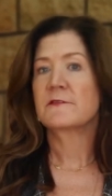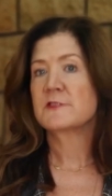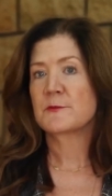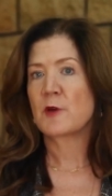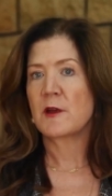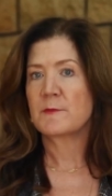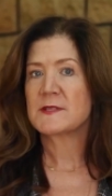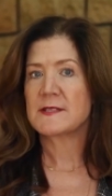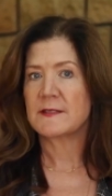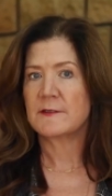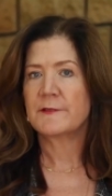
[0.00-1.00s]
of Gibran
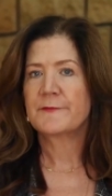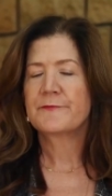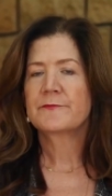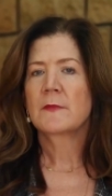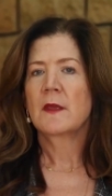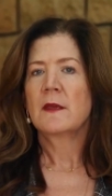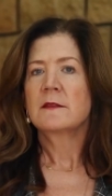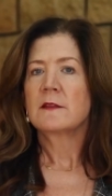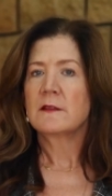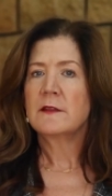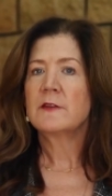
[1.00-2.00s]
Baasil,
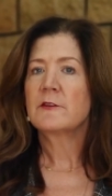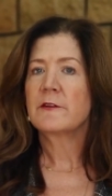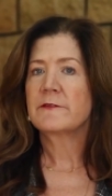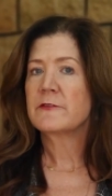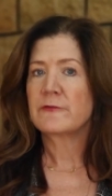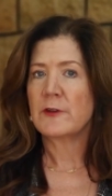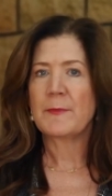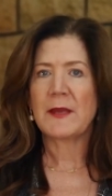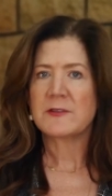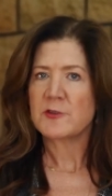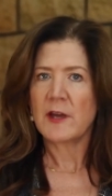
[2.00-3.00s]
the leader of the Free
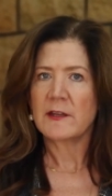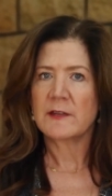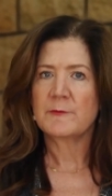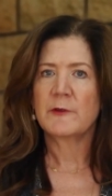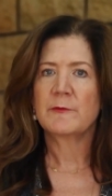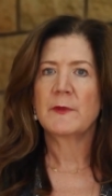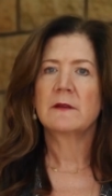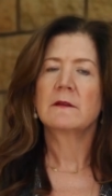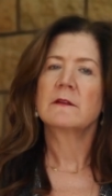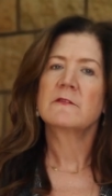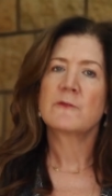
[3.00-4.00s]
Patriotic
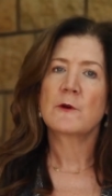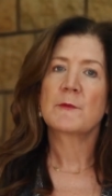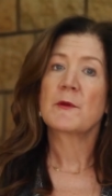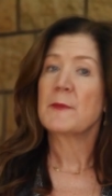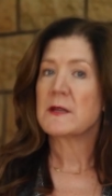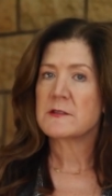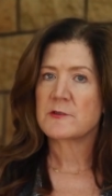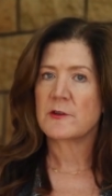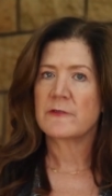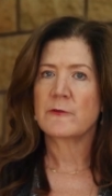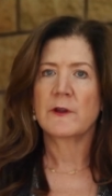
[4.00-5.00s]
Movement and former
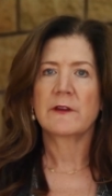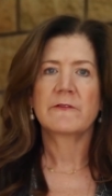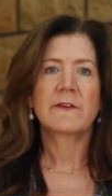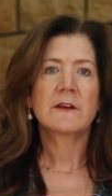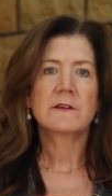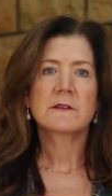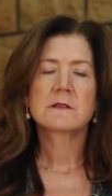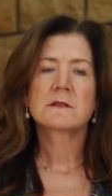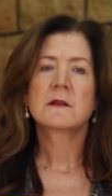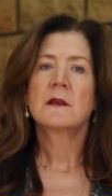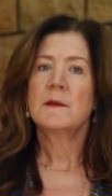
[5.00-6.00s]
Minister of Foreign
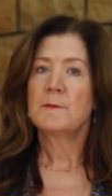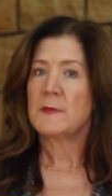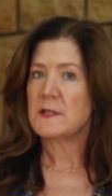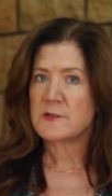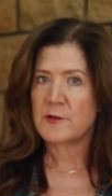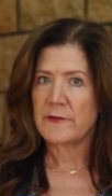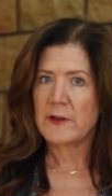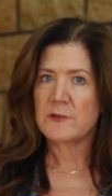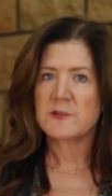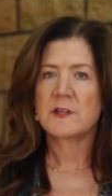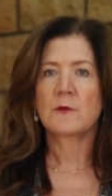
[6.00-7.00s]
Affairs, Minister of
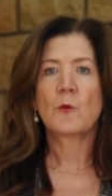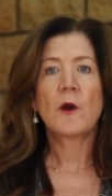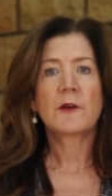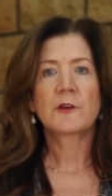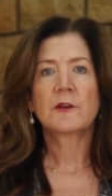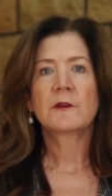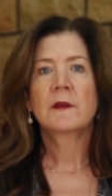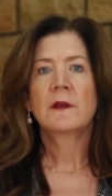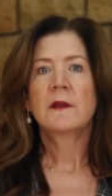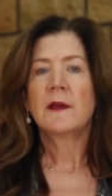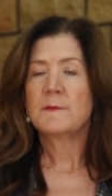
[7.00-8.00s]
Energy and Water,
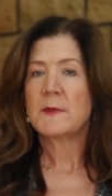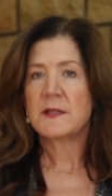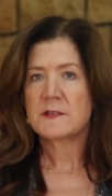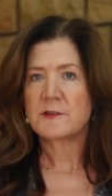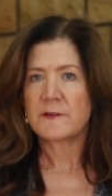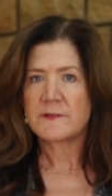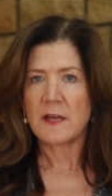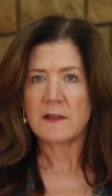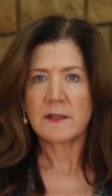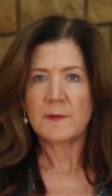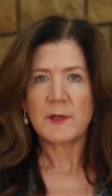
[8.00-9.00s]
and Minister of
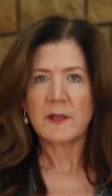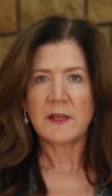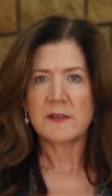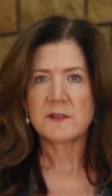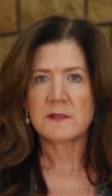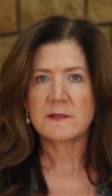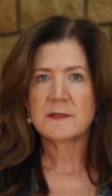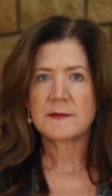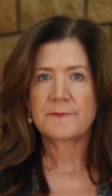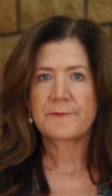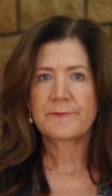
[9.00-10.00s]
Telecommunications.